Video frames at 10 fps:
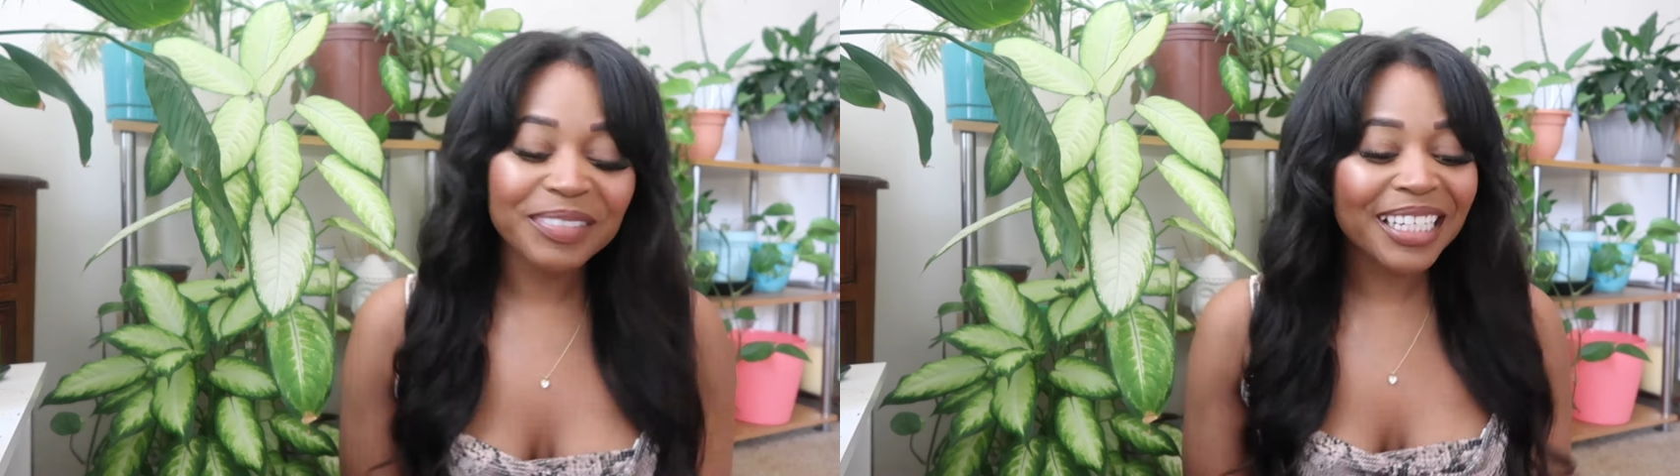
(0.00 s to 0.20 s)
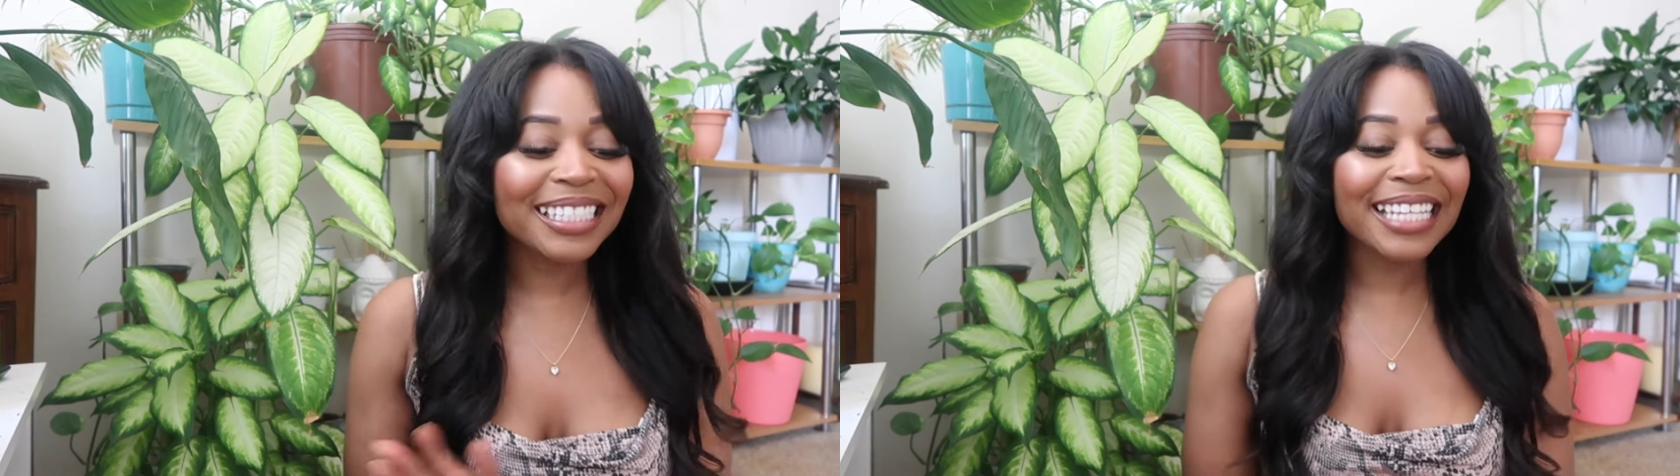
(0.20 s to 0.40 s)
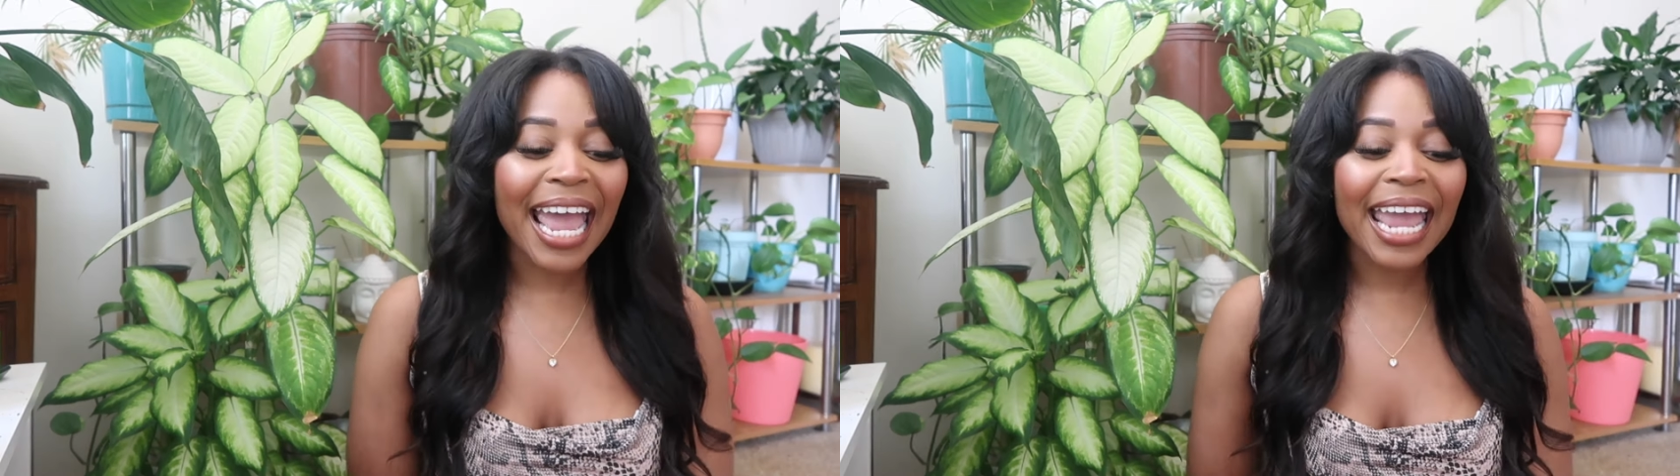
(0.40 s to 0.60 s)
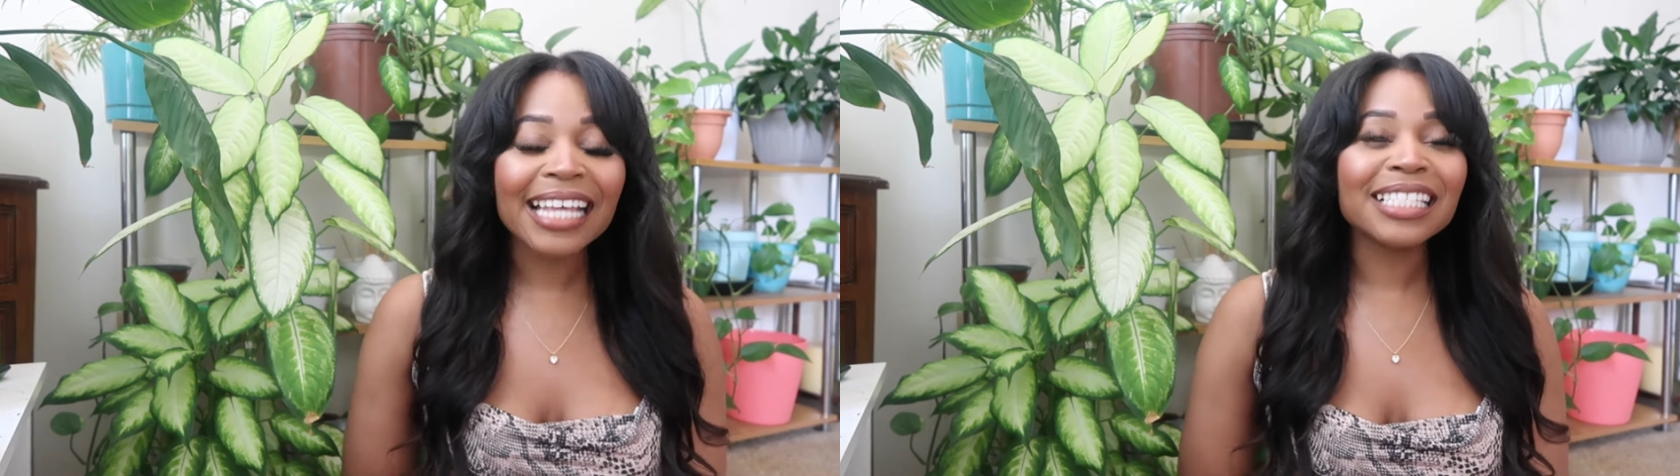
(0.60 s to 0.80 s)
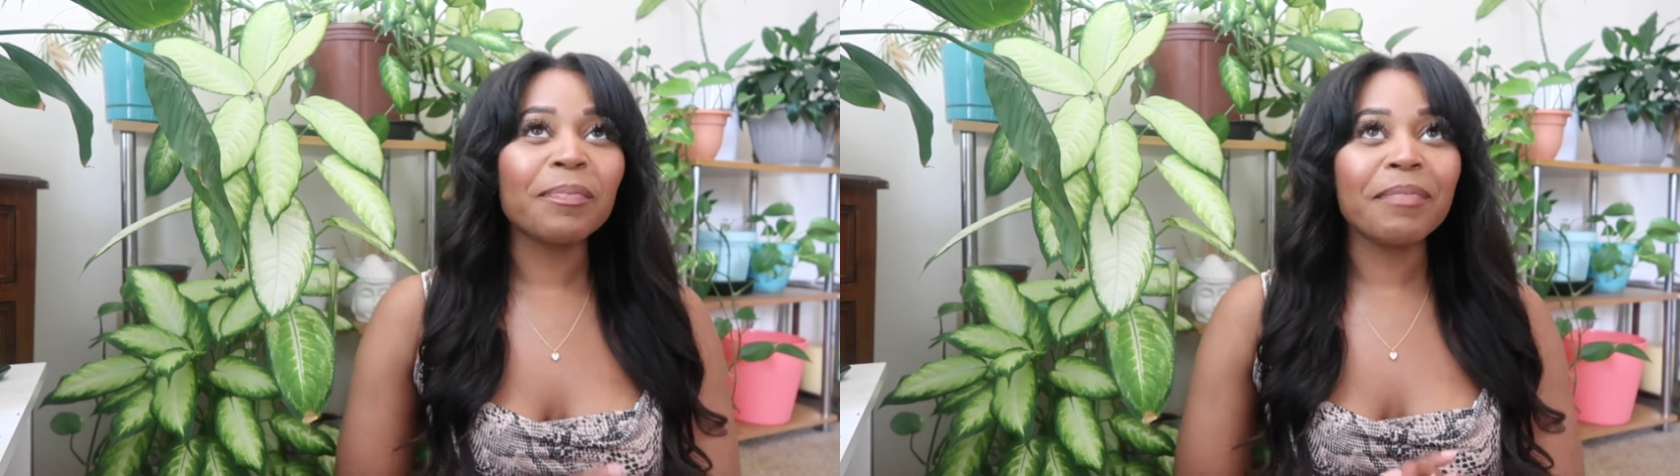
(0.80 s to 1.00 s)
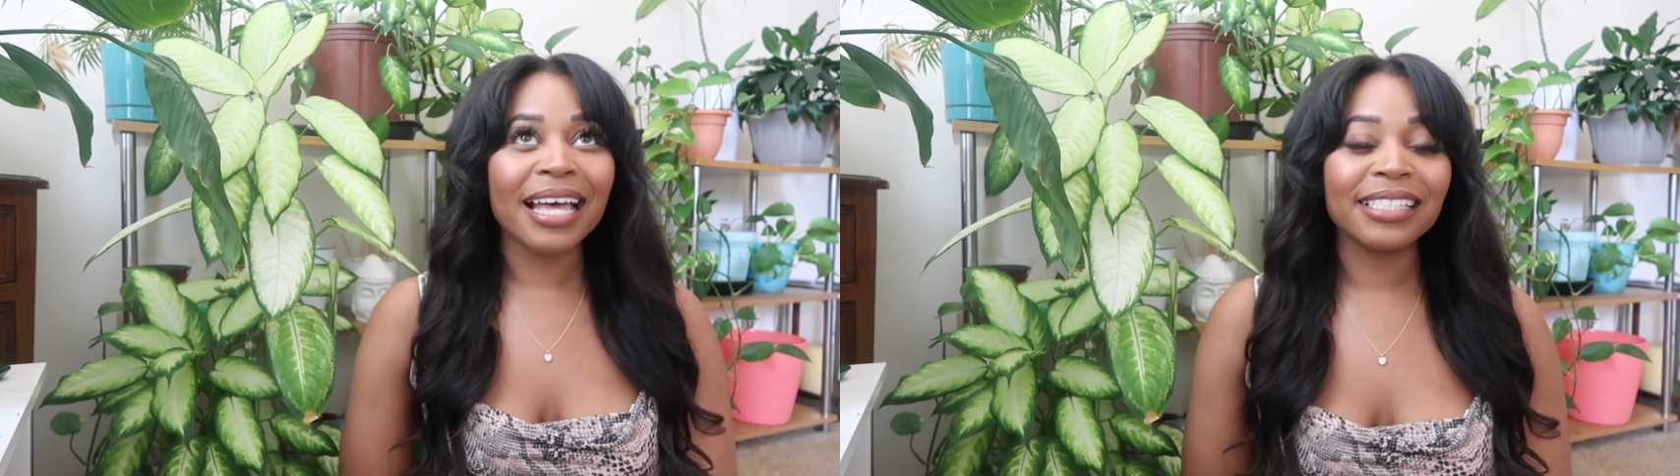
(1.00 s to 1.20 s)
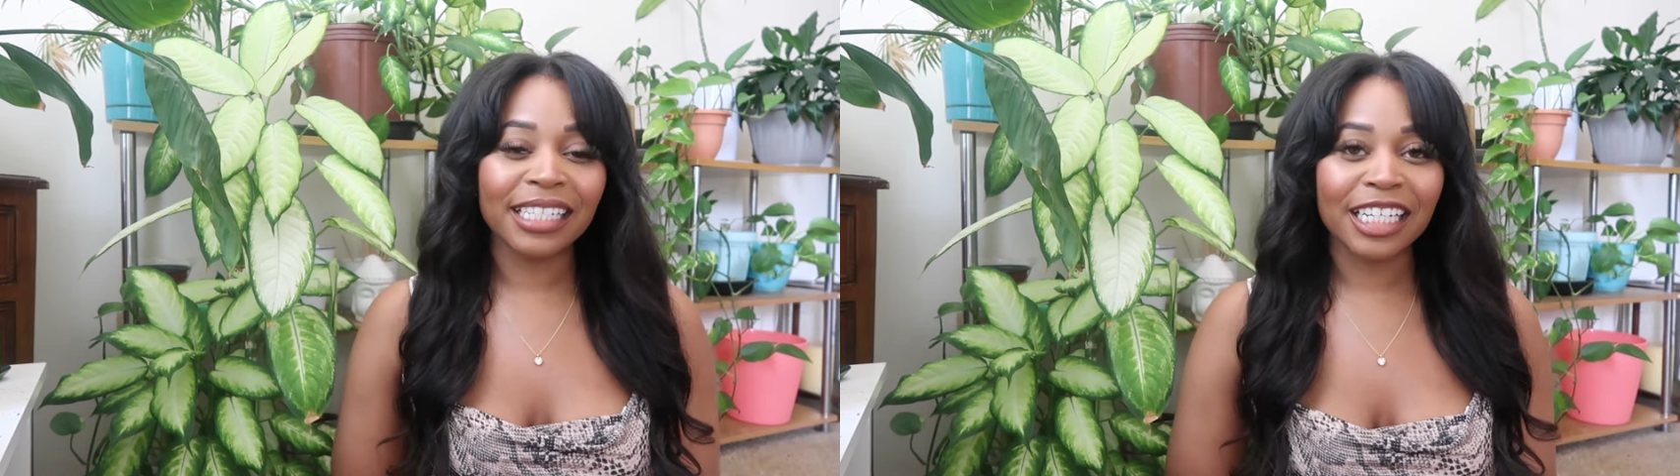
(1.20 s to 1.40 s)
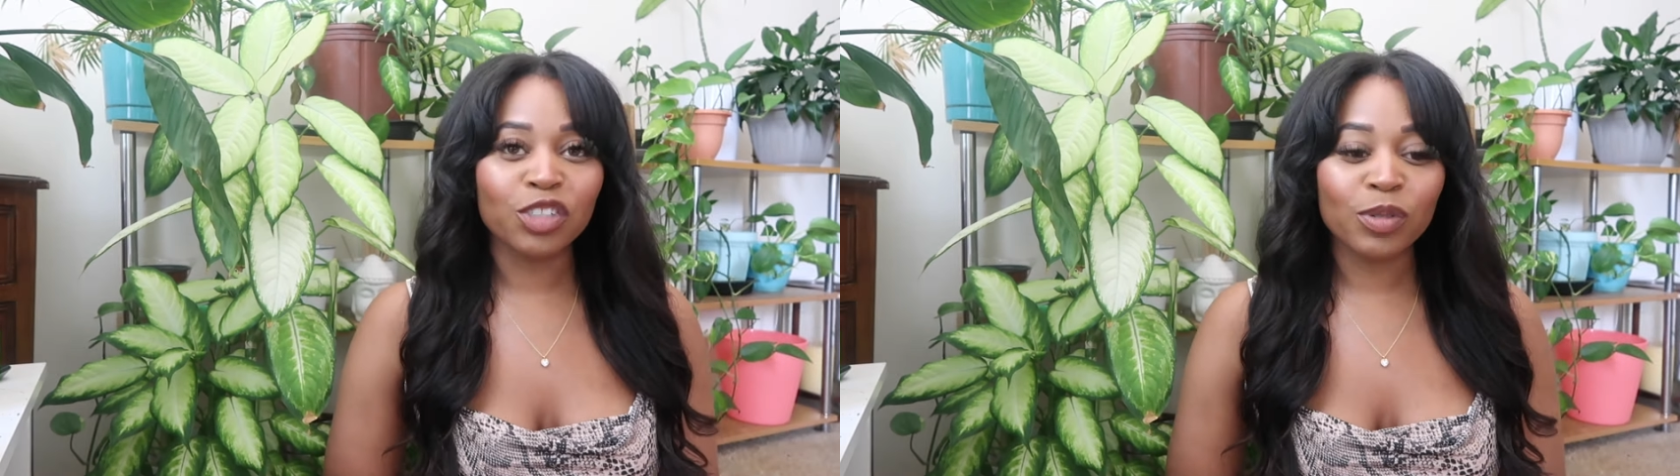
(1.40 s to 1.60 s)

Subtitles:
Today's message